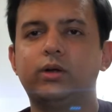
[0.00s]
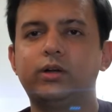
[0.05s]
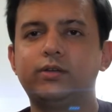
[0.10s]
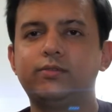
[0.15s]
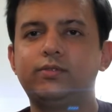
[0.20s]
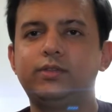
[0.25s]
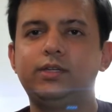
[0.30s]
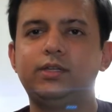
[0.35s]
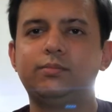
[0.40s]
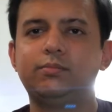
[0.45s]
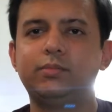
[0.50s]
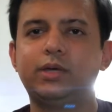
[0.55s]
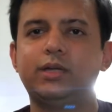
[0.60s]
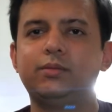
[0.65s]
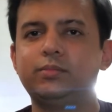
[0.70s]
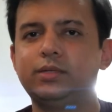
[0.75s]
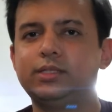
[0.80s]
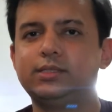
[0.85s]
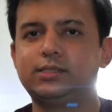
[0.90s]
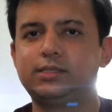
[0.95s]
of the
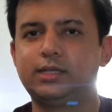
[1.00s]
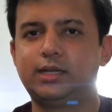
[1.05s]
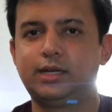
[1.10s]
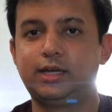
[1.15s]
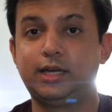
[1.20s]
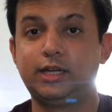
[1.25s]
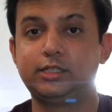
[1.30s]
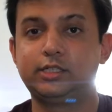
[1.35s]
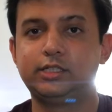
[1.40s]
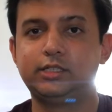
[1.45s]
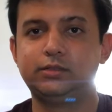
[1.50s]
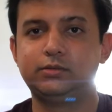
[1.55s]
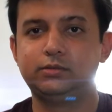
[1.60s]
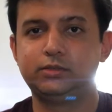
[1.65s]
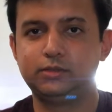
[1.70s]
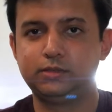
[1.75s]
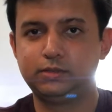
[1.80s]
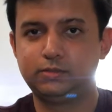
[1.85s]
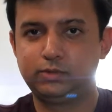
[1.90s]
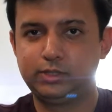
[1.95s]
amendments that I actually
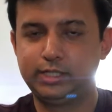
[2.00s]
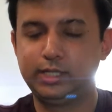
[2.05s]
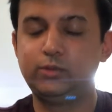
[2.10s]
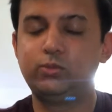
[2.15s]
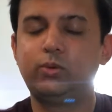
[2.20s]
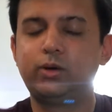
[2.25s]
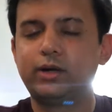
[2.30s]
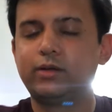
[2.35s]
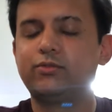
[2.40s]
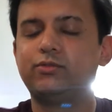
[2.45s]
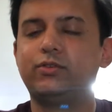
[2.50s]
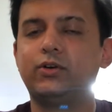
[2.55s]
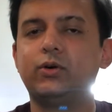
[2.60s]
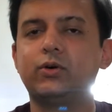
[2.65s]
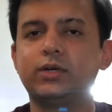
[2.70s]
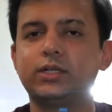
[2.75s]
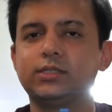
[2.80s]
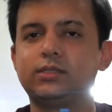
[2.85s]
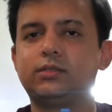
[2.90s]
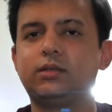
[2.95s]
did want to
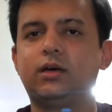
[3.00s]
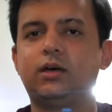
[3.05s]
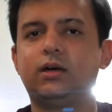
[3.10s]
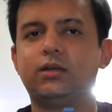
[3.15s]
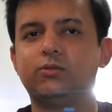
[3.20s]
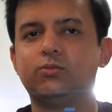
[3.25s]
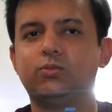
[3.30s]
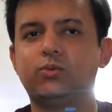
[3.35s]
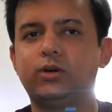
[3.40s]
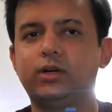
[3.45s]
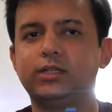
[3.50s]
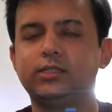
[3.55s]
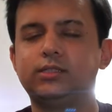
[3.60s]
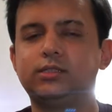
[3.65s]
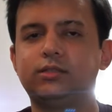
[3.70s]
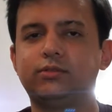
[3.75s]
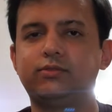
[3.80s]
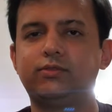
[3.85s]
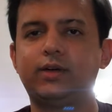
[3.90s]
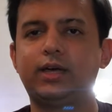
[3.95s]
focus on was the
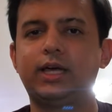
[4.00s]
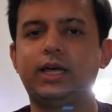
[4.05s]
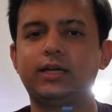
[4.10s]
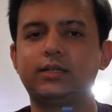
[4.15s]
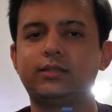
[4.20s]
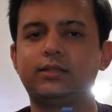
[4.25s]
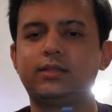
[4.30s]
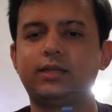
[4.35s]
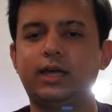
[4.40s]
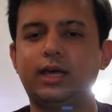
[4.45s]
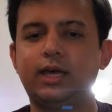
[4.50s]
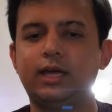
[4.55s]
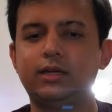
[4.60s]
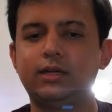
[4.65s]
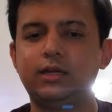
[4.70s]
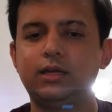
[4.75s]
fact that